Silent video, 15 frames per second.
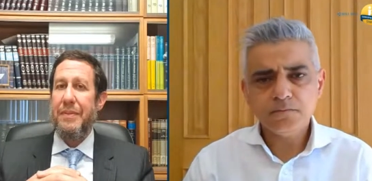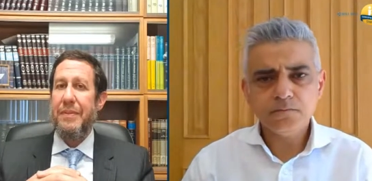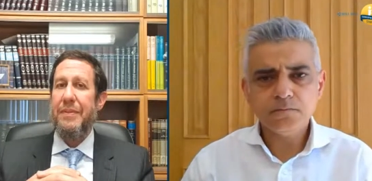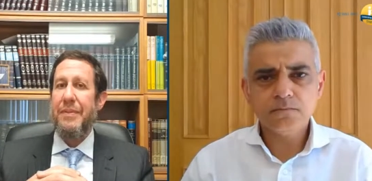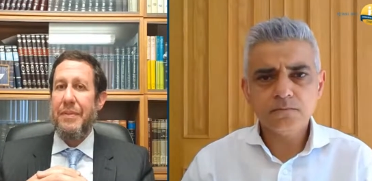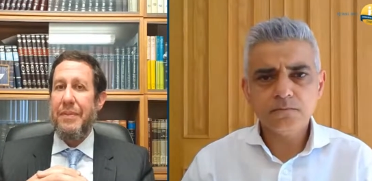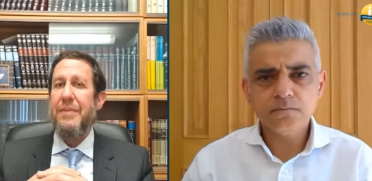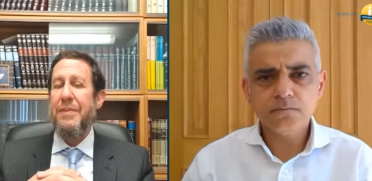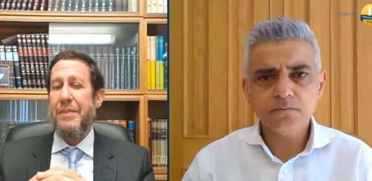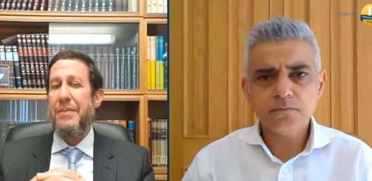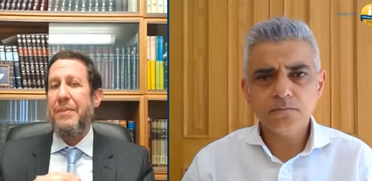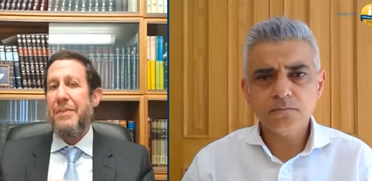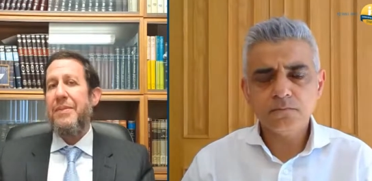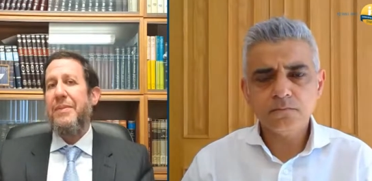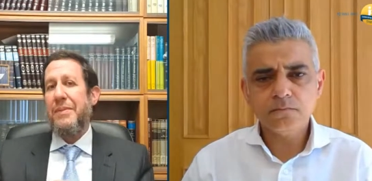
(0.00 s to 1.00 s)

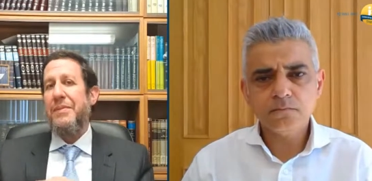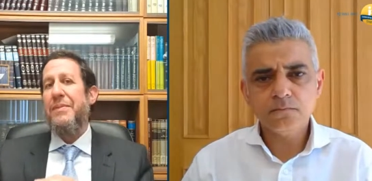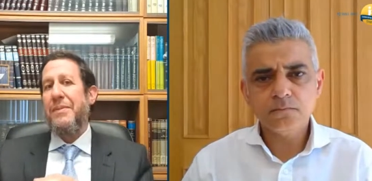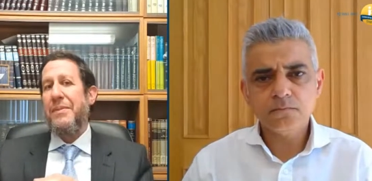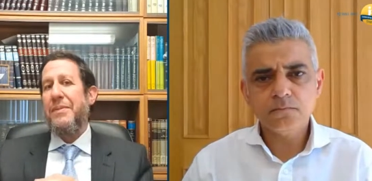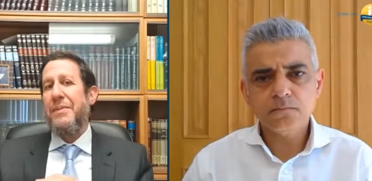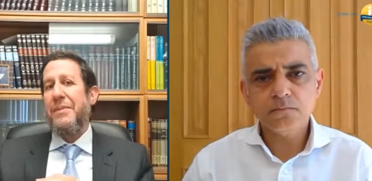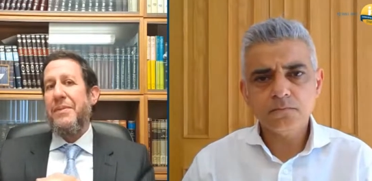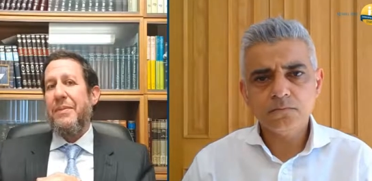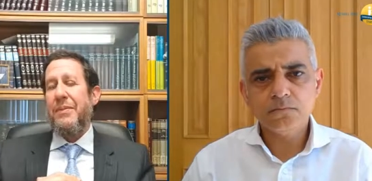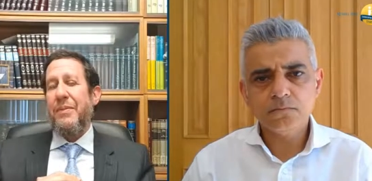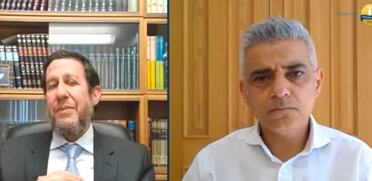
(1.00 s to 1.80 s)
No one is speaking in this clip.